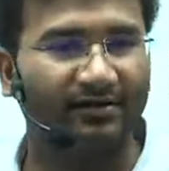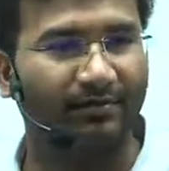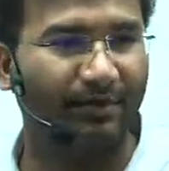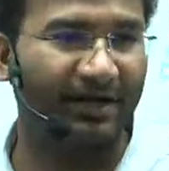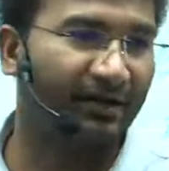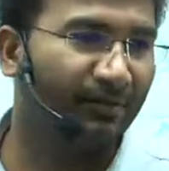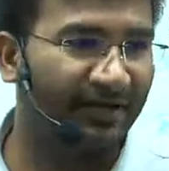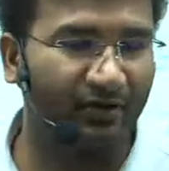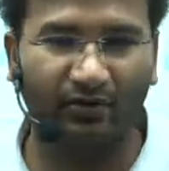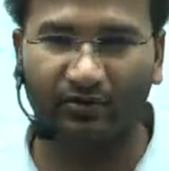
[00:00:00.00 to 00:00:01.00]
Patel Bhai
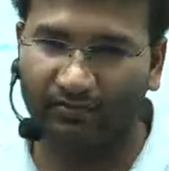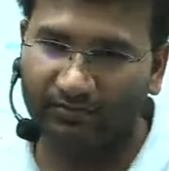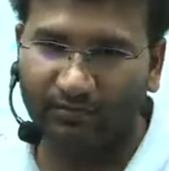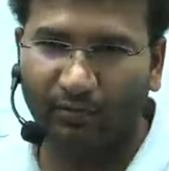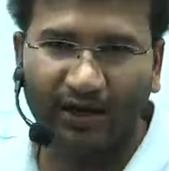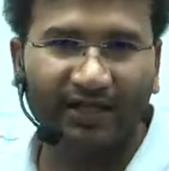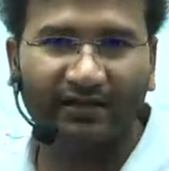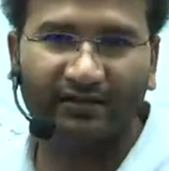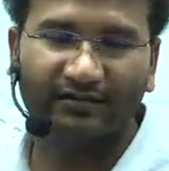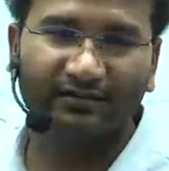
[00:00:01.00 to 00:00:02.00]
ko bola
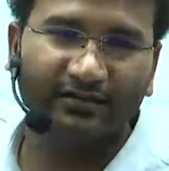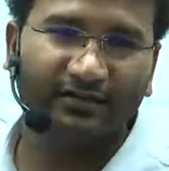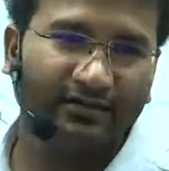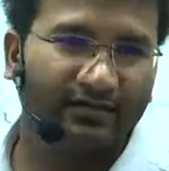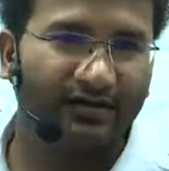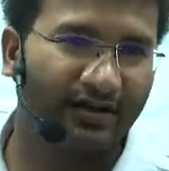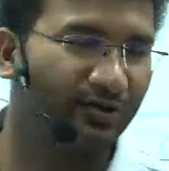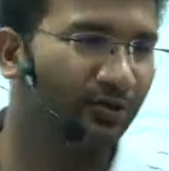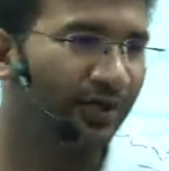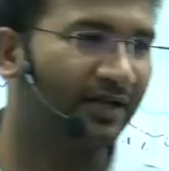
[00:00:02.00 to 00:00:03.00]
tha,
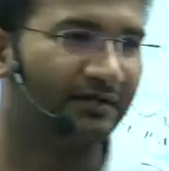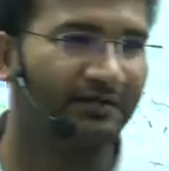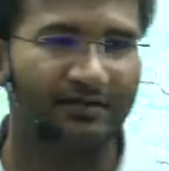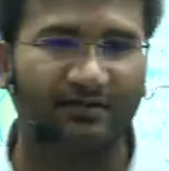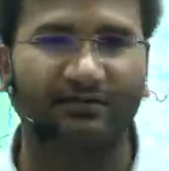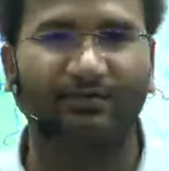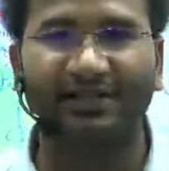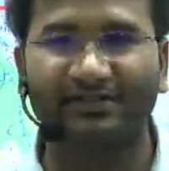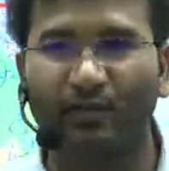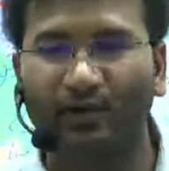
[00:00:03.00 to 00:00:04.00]
Nehru ne,
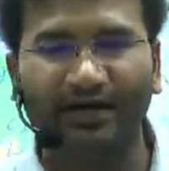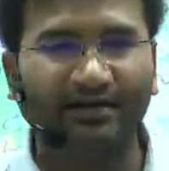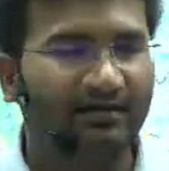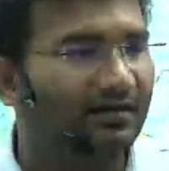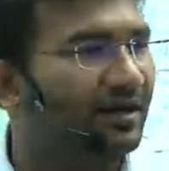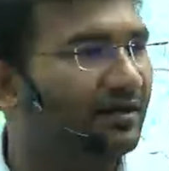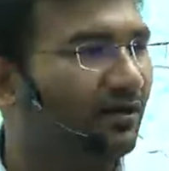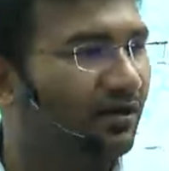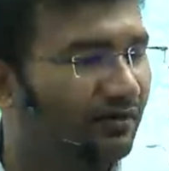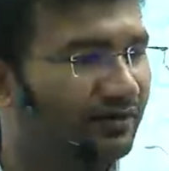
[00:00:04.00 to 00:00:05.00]
please go and get
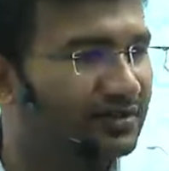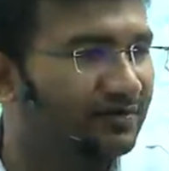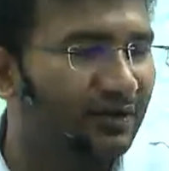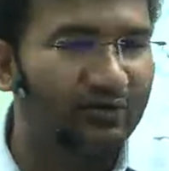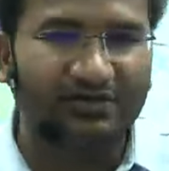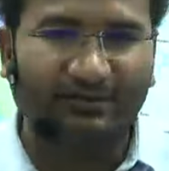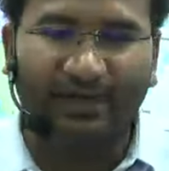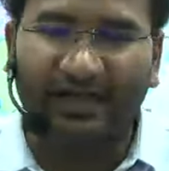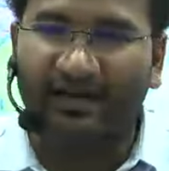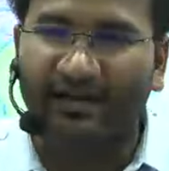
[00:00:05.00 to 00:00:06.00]
all of these fellows,
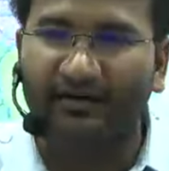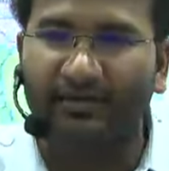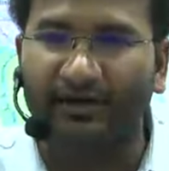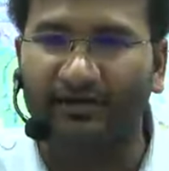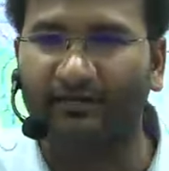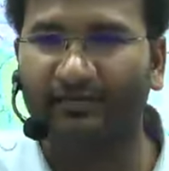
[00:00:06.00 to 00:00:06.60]
make an agreement.